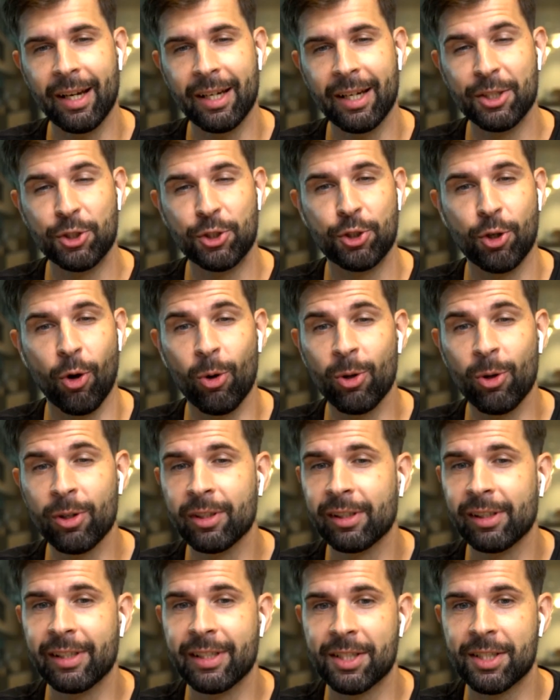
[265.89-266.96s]
a
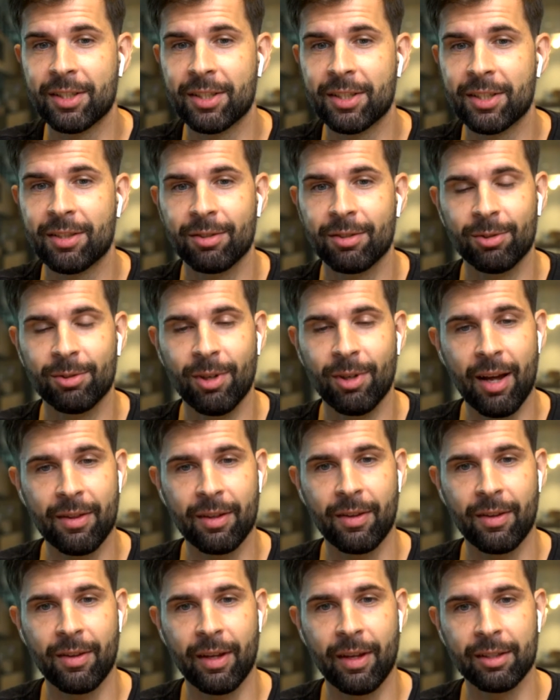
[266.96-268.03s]
journalist rather
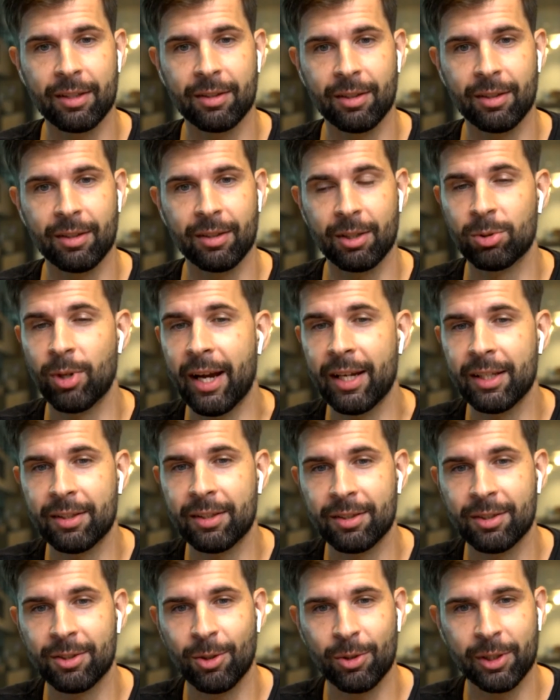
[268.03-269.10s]
than a
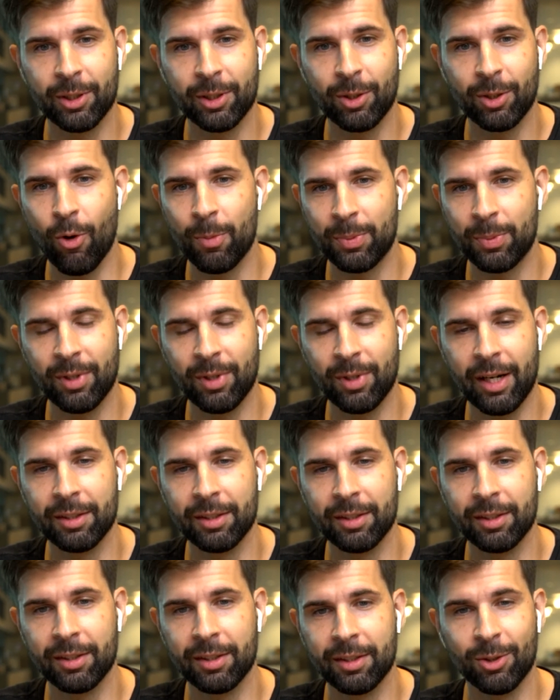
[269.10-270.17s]
writer or a
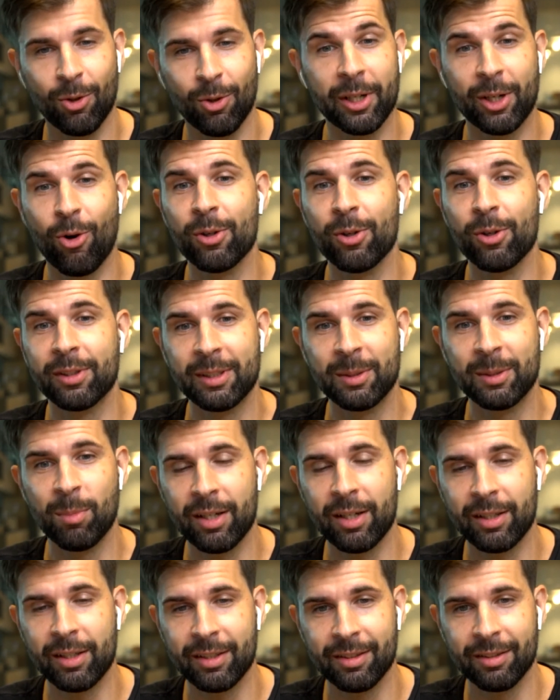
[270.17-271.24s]
copywriter or a content
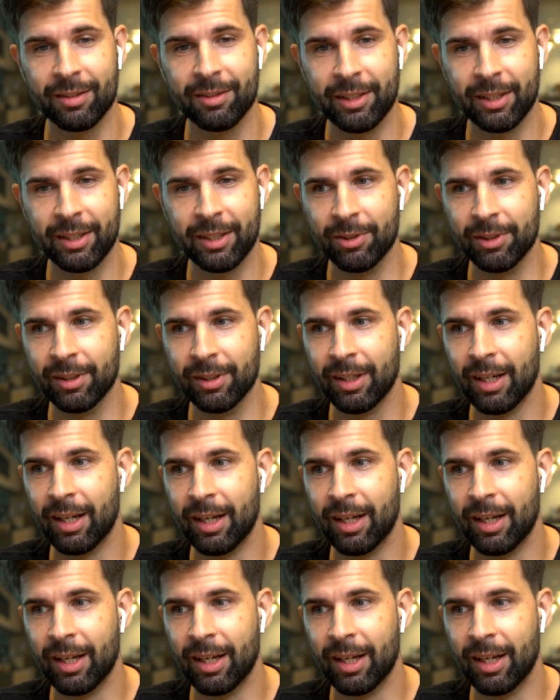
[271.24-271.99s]
marketer even.